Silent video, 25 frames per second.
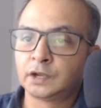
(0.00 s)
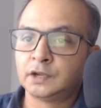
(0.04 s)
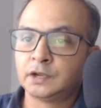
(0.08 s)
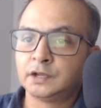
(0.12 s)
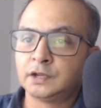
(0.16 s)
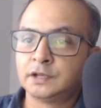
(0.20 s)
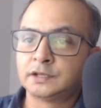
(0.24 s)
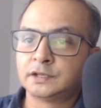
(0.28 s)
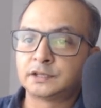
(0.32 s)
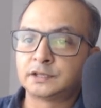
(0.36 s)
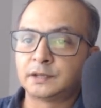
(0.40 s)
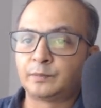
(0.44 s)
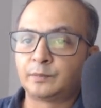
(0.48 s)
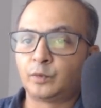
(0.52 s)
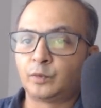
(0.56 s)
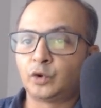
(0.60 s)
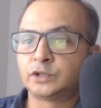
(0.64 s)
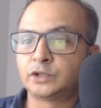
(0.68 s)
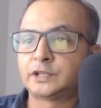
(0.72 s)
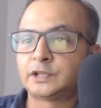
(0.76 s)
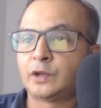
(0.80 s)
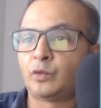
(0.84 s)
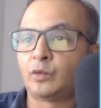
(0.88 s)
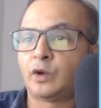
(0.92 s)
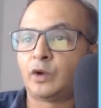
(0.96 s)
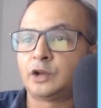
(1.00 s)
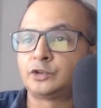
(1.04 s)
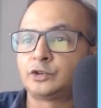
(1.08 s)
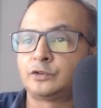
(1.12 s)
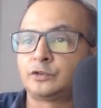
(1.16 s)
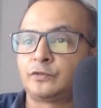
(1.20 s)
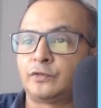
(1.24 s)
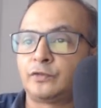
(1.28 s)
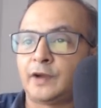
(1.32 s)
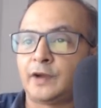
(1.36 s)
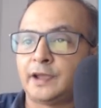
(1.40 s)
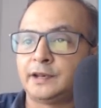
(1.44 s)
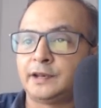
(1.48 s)
Suppose you want to
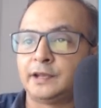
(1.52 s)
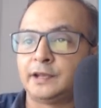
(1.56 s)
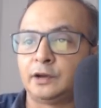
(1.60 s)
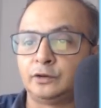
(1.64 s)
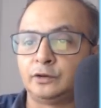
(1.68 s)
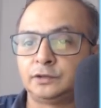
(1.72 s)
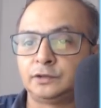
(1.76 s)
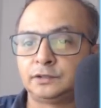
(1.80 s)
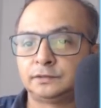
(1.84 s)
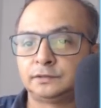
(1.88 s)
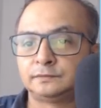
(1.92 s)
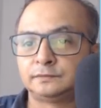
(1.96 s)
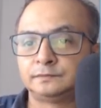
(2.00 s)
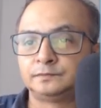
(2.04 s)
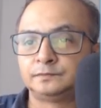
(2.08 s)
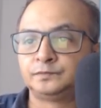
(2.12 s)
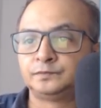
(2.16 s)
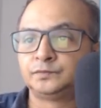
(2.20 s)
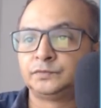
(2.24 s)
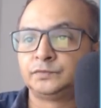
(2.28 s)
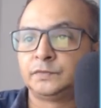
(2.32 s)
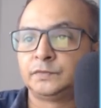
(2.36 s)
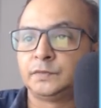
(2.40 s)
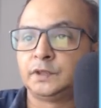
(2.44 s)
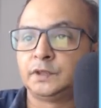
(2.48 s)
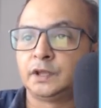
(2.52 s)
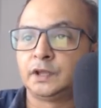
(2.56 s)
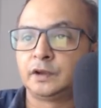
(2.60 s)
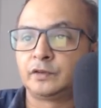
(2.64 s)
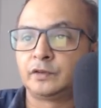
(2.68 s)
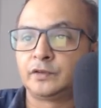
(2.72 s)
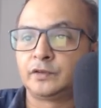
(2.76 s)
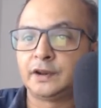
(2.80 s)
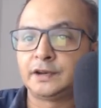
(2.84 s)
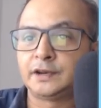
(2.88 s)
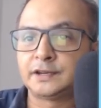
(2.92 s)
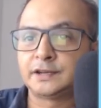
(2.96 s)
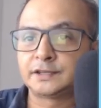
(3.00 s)
find out the
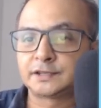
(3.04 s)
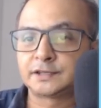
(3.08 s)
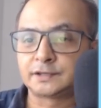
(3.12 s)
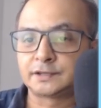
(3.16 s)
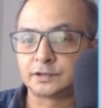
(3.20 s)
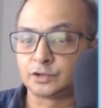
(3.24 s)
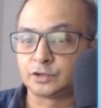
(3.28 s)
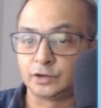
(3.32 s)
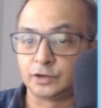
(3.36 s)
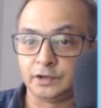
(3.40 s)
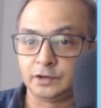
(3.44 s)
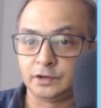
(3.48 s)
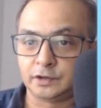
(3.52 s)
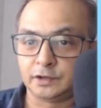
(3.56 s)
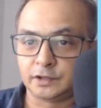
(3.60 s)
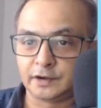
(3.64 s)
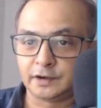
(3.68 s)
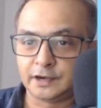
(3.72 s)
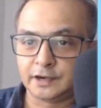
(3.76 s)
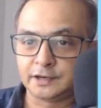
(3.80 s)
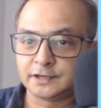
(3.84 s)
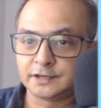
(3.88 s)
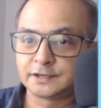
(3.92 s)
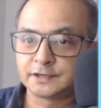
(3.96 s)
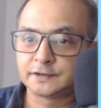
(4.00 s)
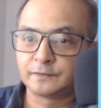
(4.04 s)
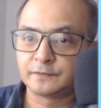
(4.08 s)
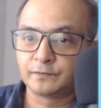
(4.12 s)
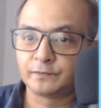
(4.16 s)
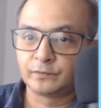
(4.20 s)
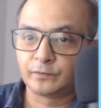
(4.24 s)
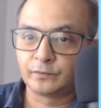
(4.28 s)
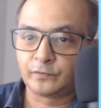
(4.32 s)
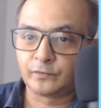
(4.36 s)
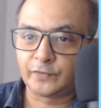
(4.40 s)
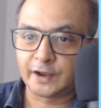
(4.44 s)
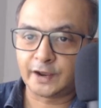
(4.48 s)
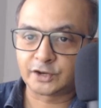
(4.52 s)
greatest, sorry, not the greatest,
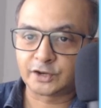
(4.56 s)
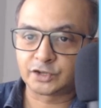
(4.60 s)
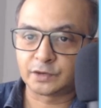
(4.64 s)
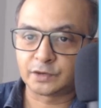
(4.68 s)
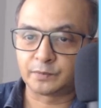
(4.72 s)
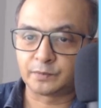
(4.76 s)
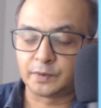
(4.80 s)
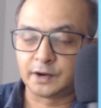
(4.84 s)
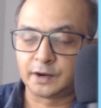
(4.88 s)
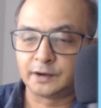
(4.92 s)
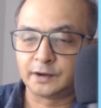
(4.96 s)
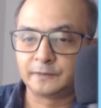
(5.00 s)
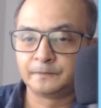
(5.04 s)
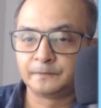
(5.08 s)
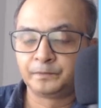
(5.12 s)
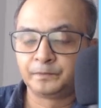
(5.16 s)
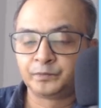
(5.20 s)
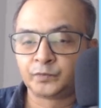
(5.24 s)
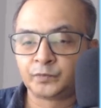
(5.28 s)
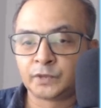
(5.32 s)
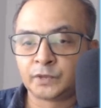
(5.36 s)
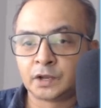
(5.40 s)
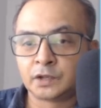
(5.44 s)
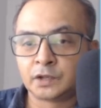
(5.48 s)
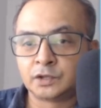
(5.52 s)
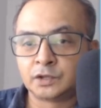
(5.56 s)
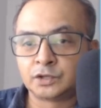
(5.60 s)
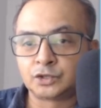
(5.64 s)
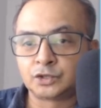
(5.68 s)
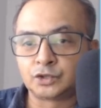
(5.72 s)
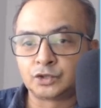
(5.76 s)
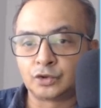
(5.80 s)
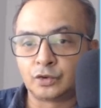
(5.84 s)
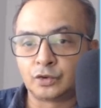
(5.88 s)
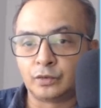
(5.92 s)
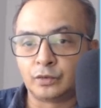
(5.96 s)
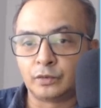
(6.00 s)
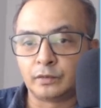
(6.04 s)
fraction part.
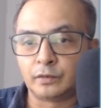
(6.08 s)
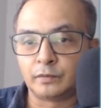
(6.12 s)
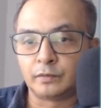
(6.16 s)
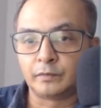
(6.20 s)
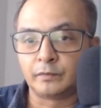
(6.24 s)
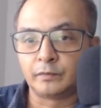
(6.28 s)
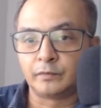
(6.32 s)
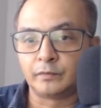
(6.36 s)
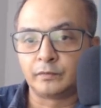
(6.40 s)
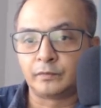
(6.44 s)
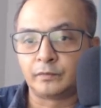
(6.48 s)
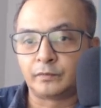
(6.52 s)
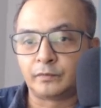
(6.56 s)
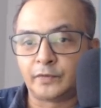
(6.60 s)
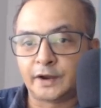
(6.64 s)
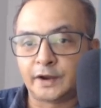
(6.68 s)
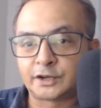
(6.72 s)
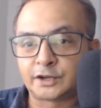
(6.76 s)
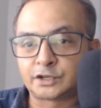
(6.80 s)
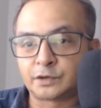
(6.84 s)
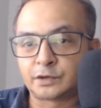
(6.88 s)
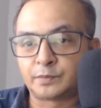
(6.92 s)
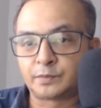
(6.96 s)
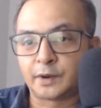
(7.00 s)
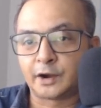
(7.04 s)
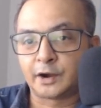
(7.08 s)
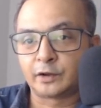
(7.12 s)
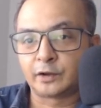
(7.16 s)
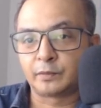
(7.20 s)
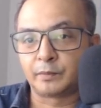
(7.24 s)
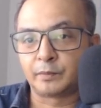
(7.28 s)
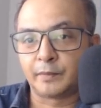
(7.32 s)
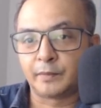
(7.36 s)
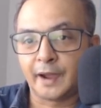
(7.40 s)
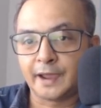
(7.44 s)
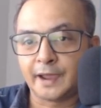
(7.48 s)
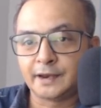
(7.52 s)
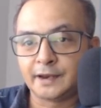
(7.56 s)
So fraction part of
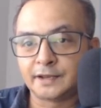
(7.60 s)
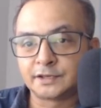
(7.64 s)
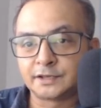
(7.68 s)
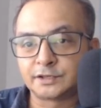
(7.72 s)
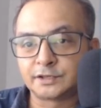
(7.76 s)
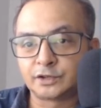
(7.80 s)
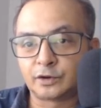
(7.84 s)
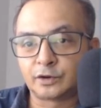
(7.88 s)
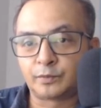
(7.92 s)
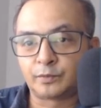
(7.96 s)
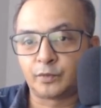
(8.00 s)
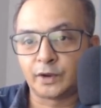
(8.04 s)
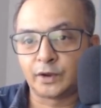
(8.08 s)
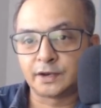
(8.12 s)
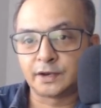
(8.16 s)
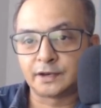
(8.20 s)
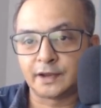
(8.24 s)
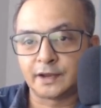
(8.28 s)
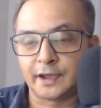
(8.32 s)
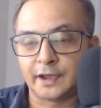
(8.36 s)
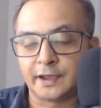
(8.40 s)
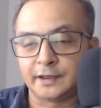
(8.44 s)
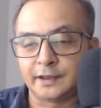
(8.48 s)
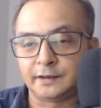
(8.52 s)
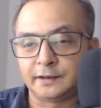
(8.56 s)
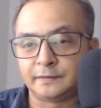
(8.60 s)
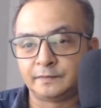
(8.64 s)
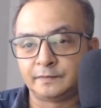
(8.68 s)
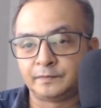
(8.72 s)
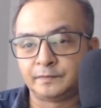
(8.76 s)
minus 0.9,